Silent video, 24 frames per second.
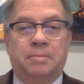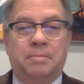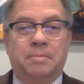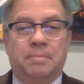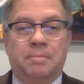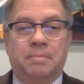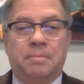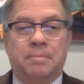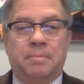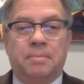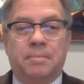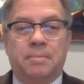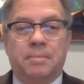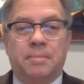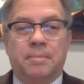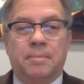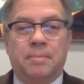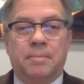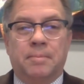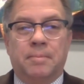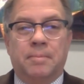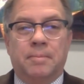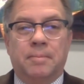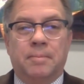
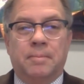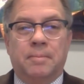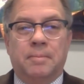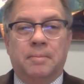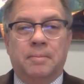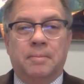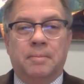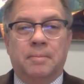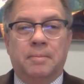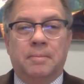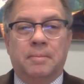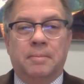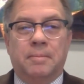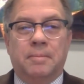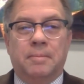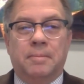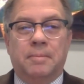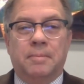Nobody speaks.